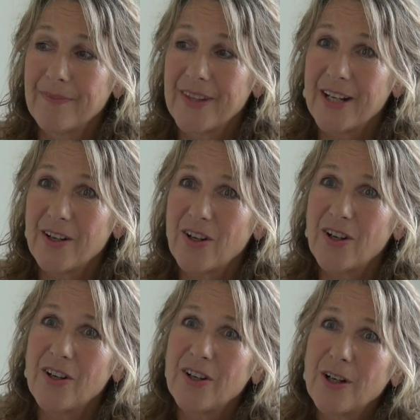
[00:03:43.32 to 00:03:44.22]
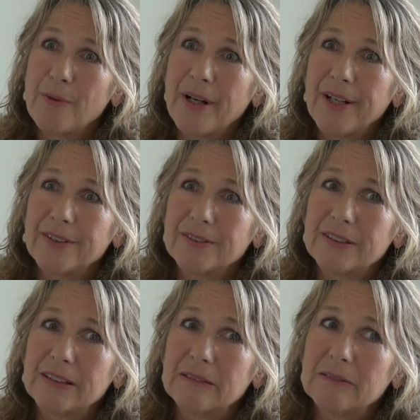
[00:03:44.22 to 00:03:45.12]
there are
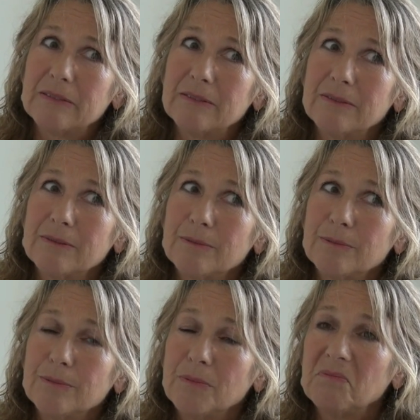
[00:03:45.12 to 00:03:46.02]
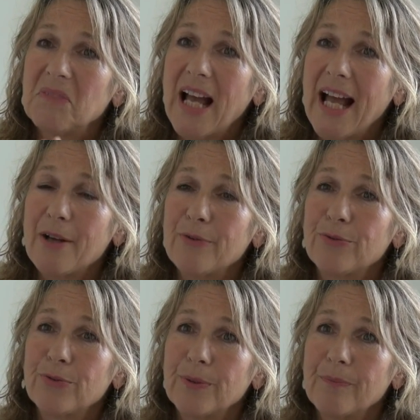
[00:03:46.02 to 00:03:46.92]
about
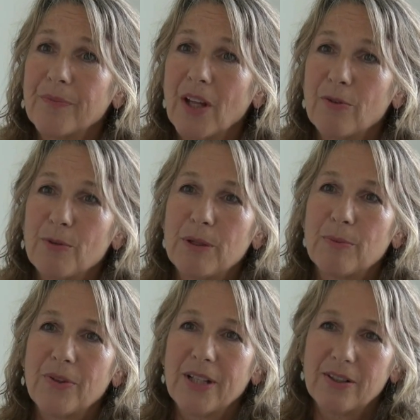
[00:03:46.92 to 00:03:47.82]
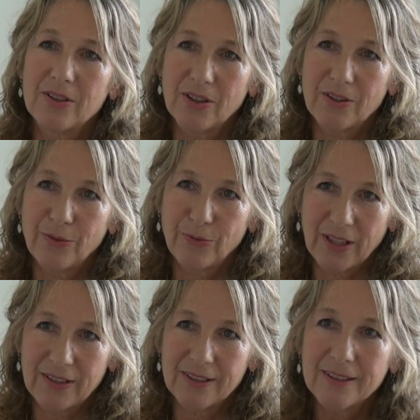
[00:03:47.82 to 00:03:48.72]
half of the people that are not
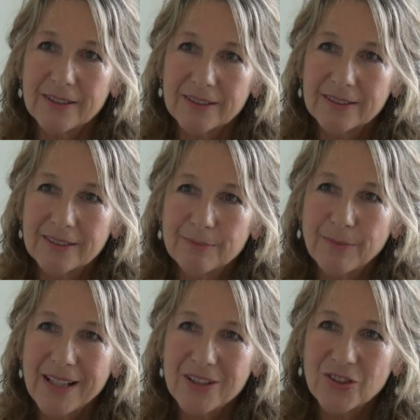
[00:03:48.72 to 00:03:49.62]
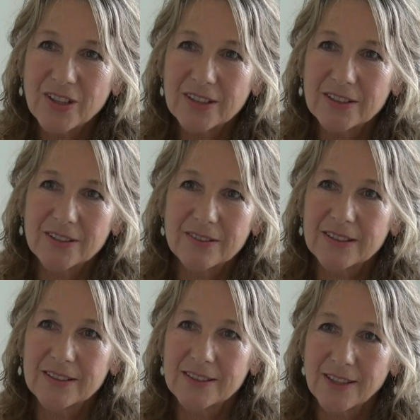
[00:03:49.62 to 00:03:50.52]
affected by the drugs, so
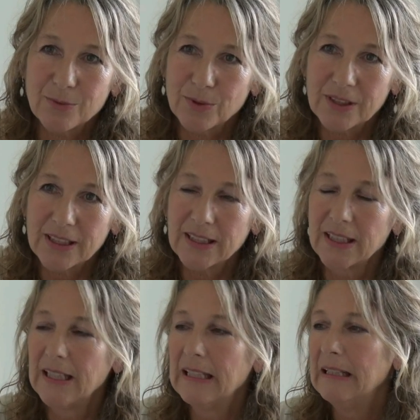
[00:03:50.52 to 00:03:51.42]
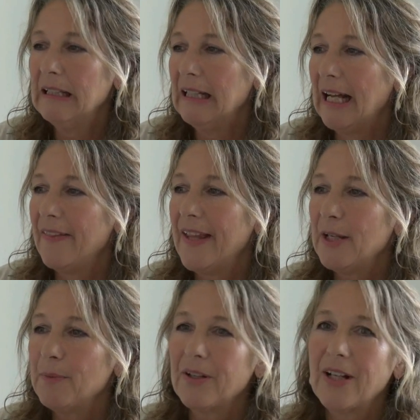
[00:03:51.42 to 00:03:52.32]
it's not working. And then
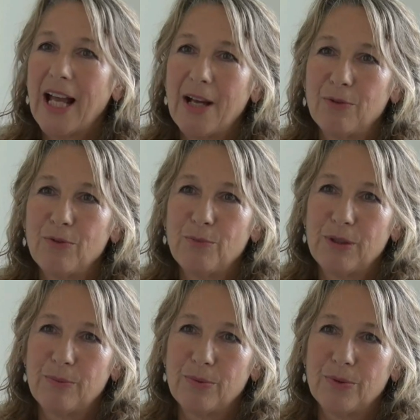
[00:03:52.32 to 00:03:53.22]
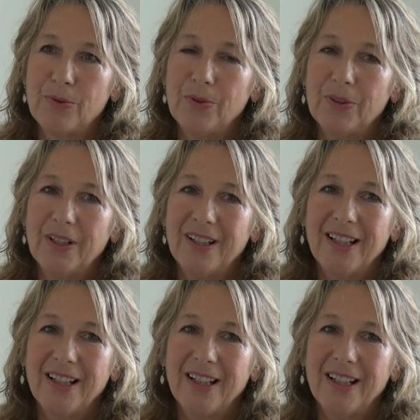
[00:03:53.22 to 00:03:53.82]
about half of the people